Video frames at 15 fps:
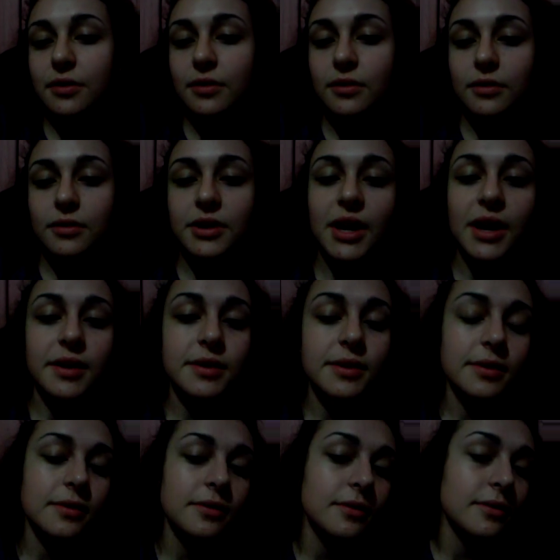Yes,
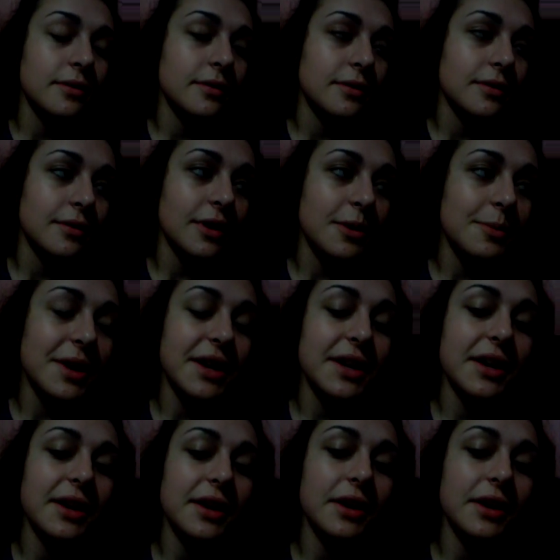I'm ending it here